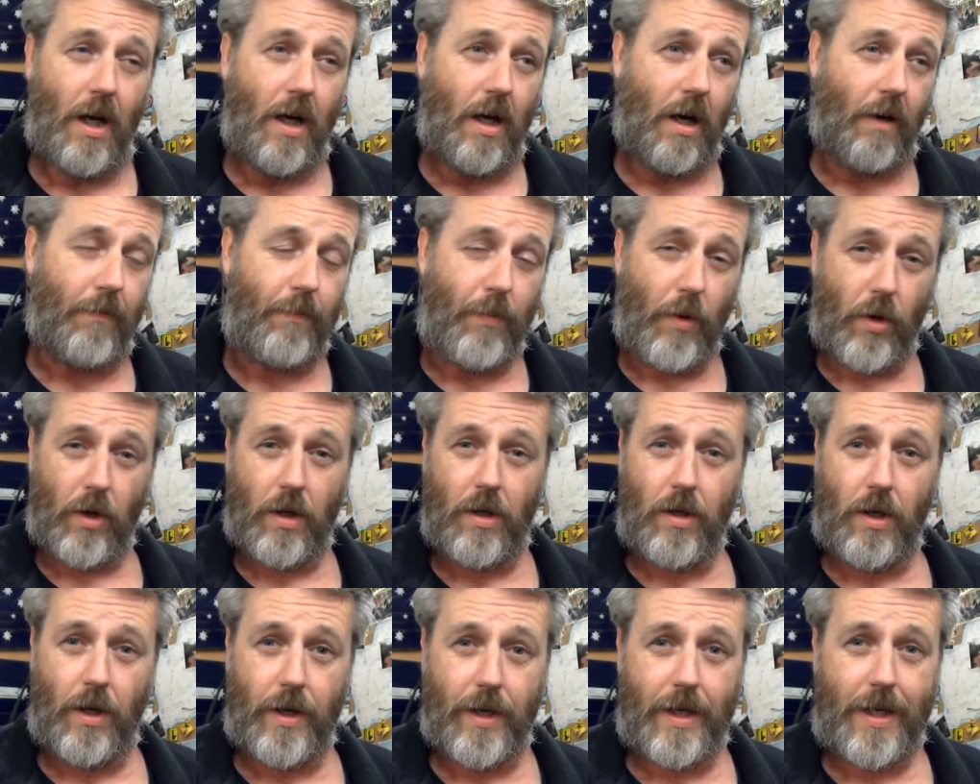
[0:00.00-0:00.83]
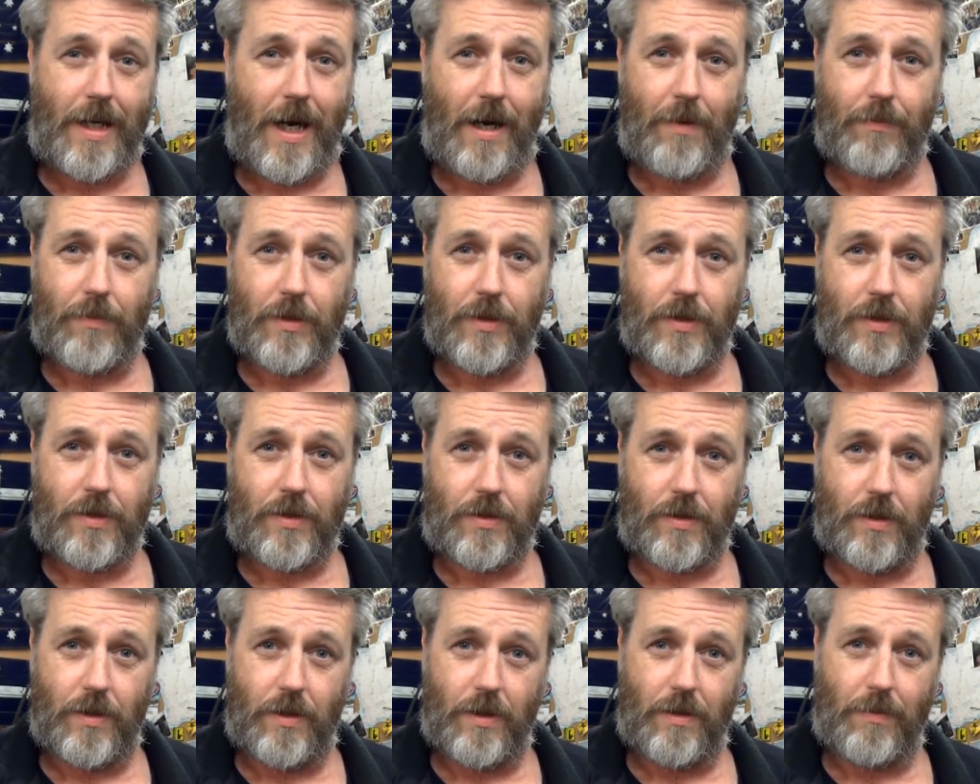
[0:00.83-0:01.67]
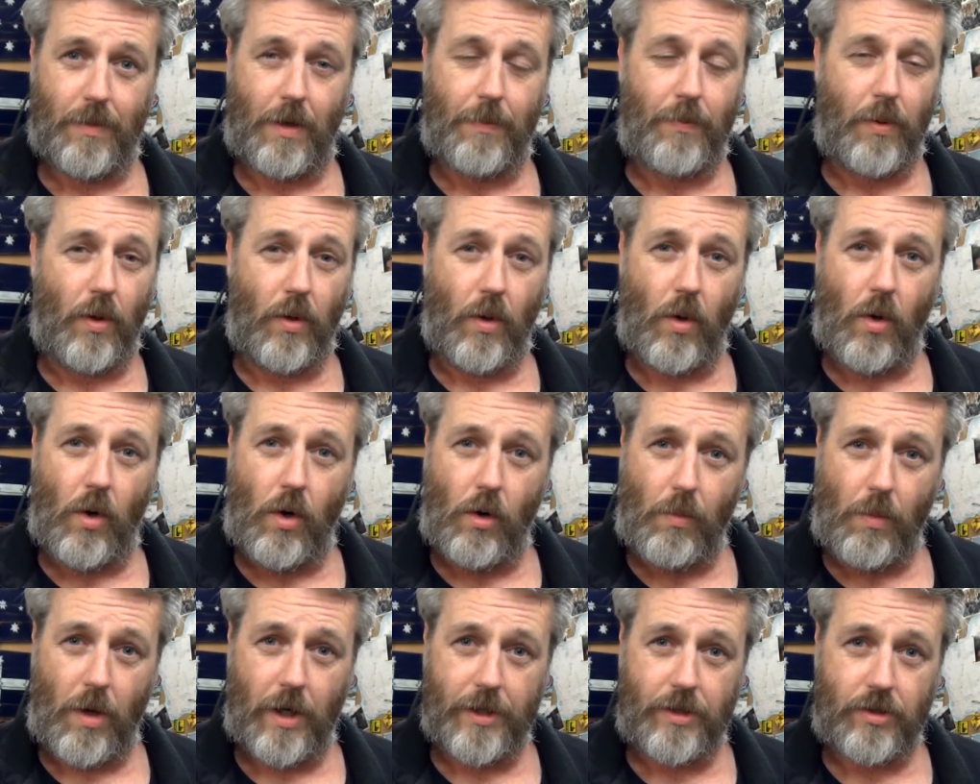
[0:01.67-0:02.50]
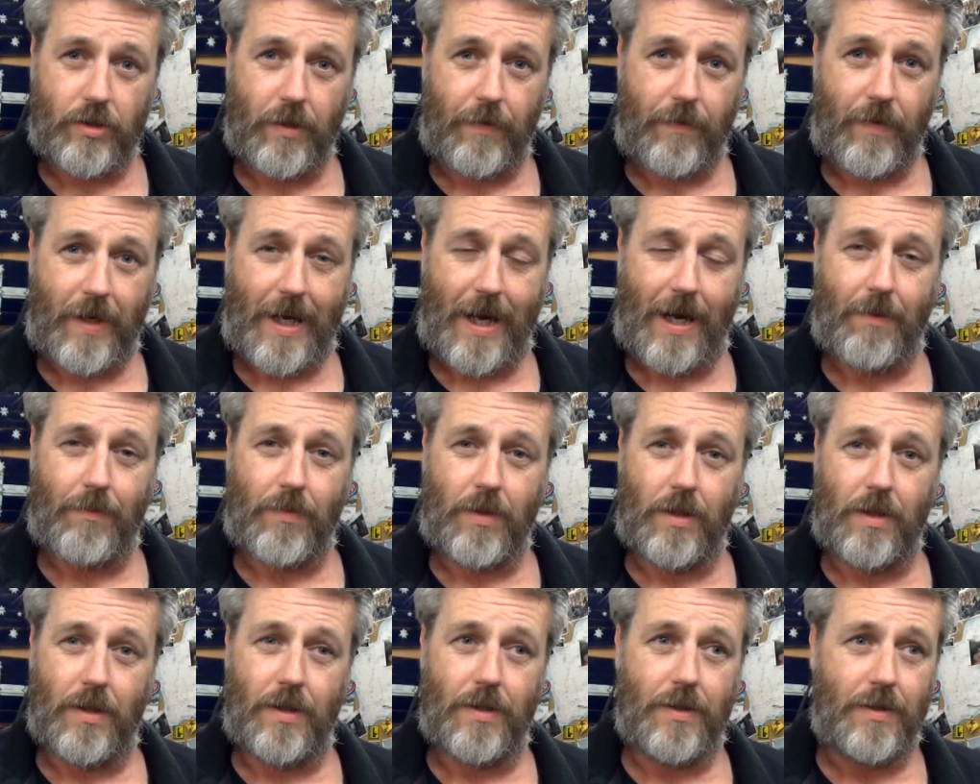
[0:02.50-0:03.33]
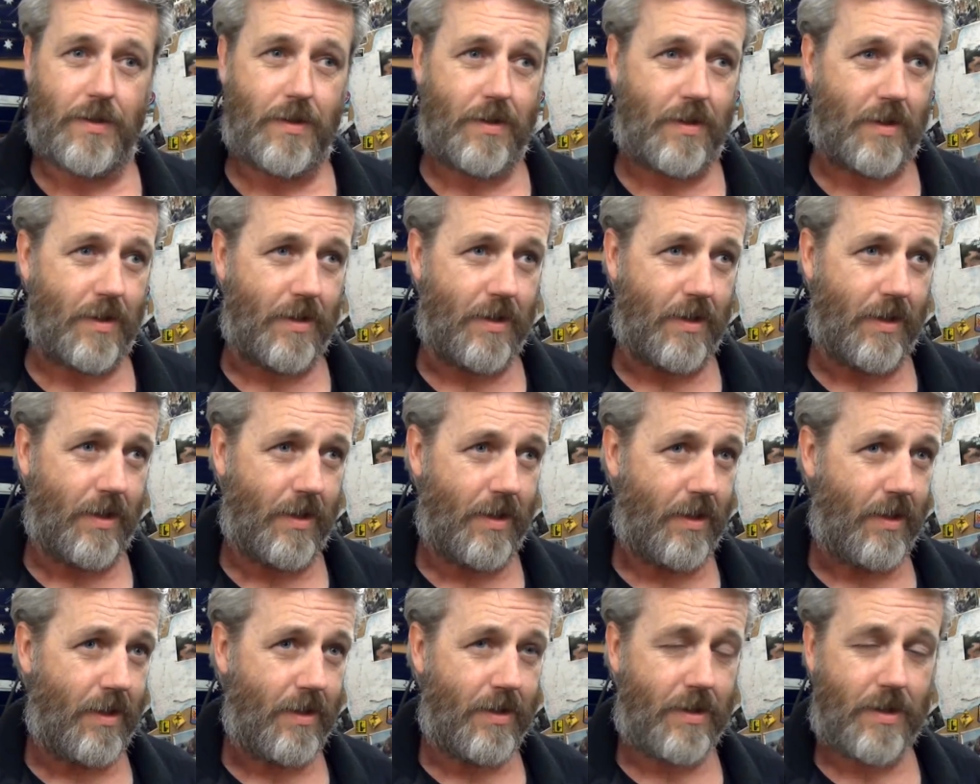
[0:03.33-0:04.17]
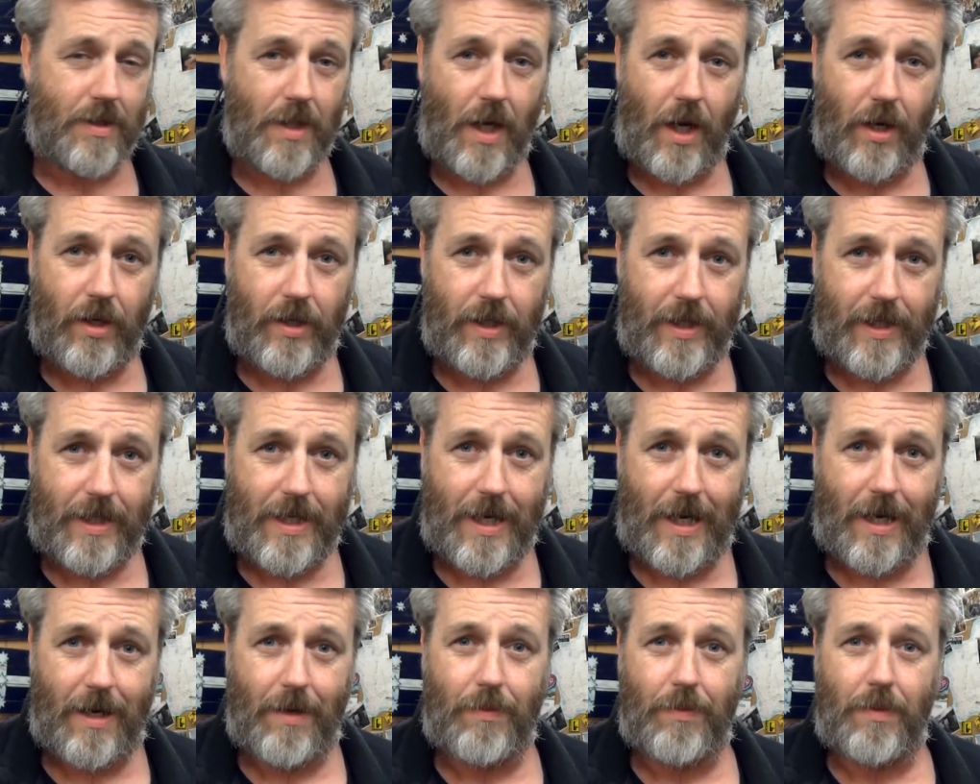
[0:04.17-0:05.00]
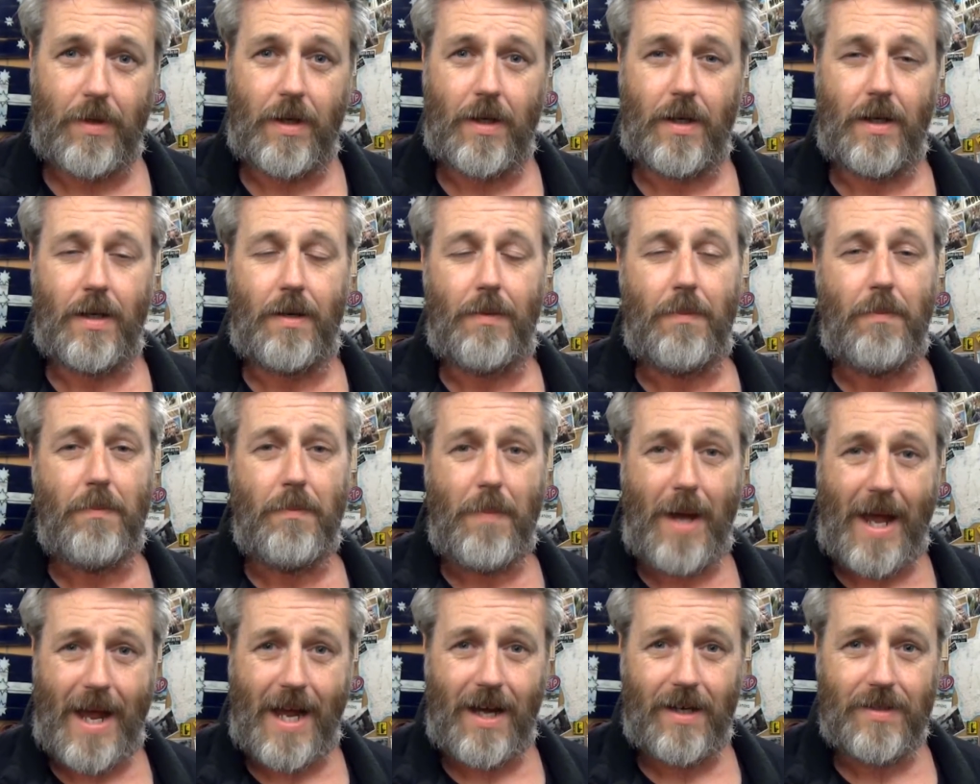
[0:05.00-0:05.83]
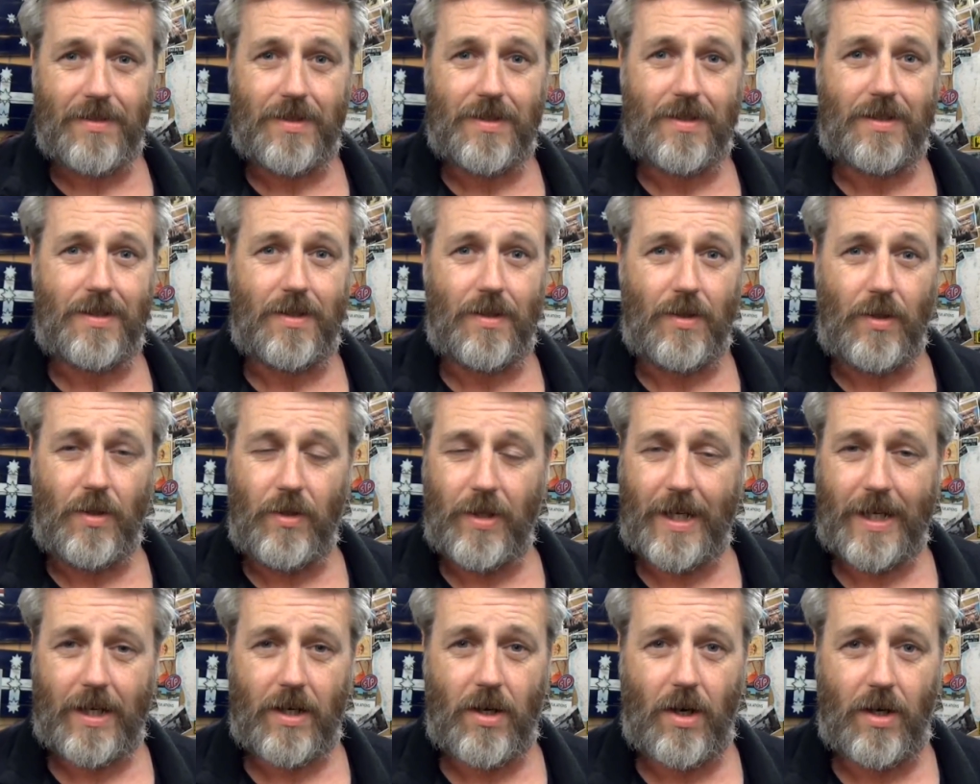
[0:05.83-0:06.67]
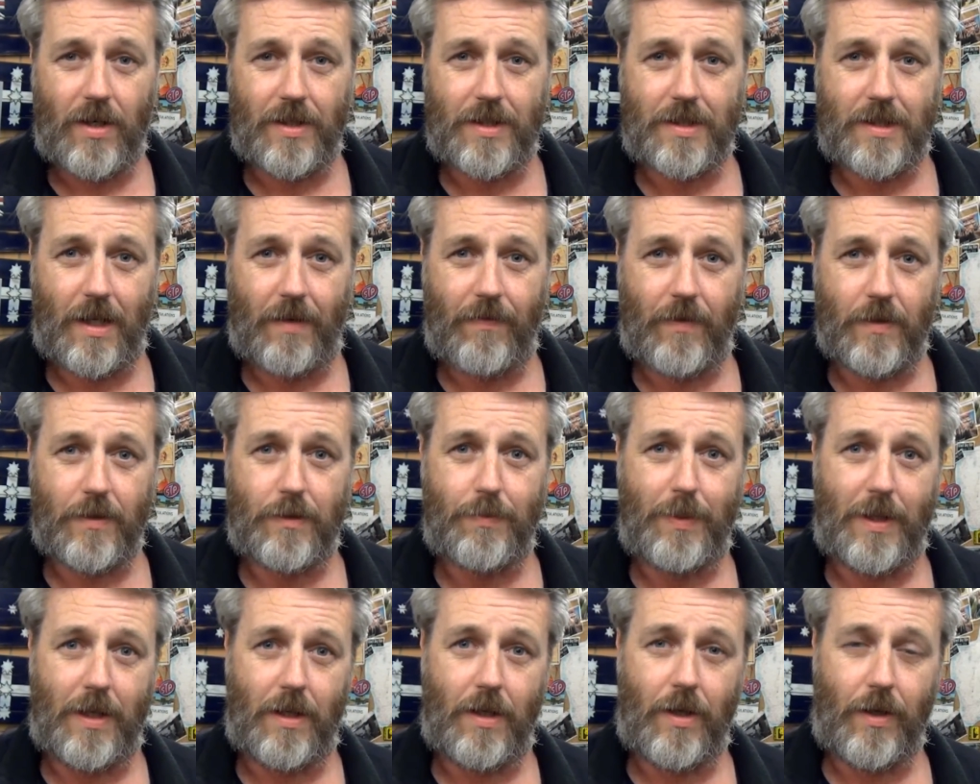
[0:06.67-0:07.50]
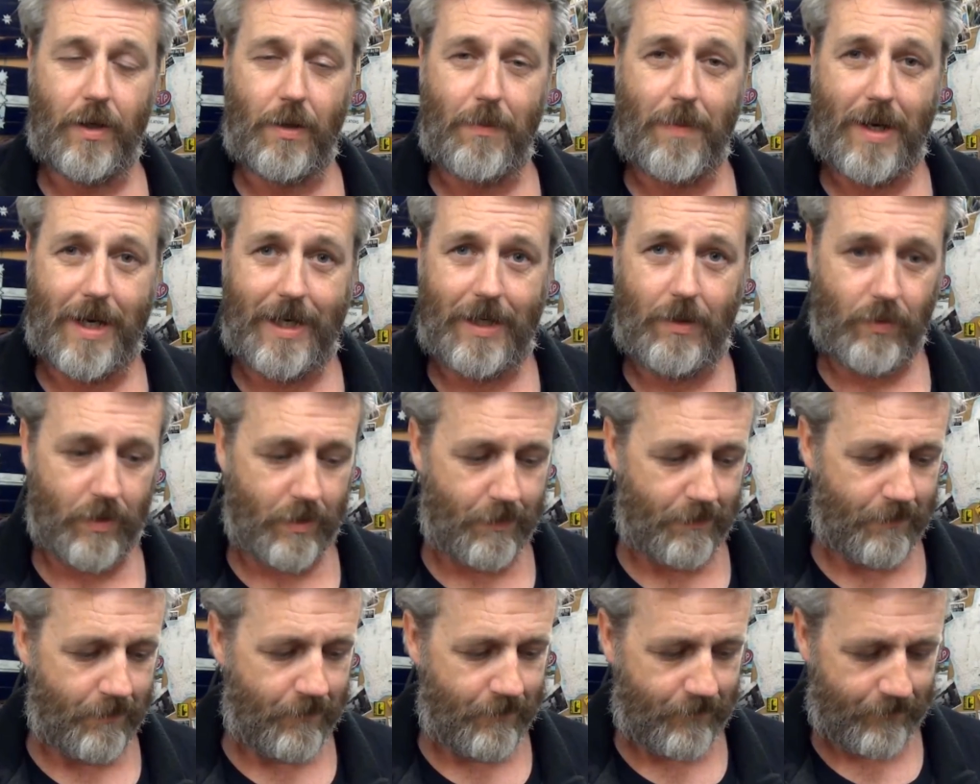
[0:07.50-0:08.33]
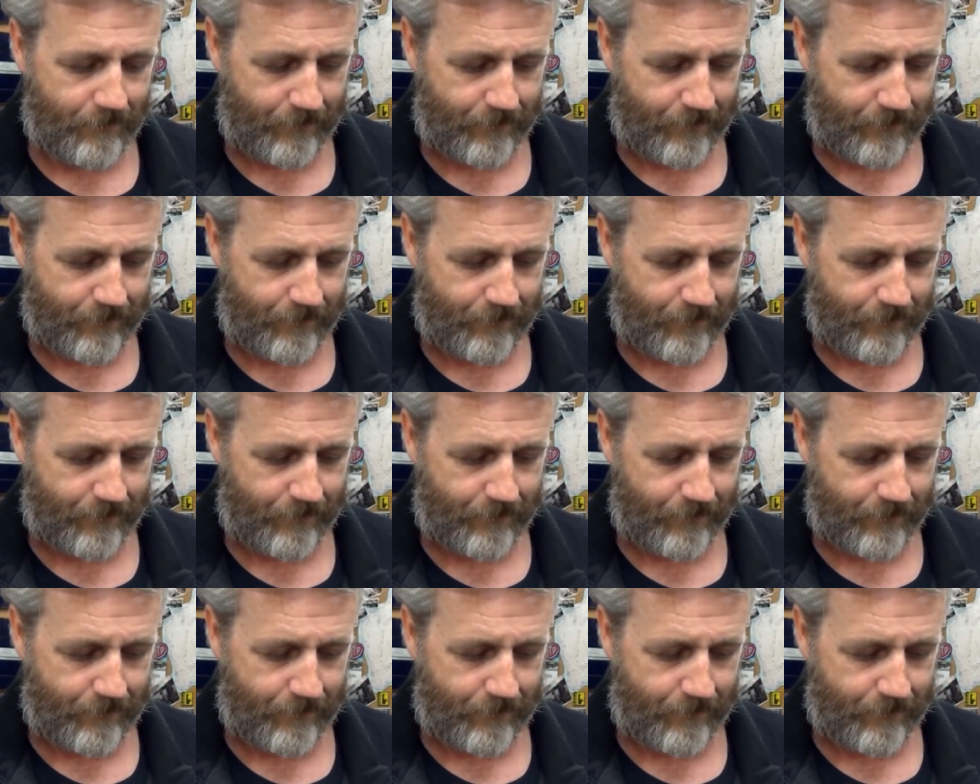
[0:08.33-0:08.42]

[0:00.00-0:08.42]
I've bought a lot of cameras through them. I bought all my drift cameras, the Sony camera, mounts and all that kind of stuff. I spent a lot of money with them.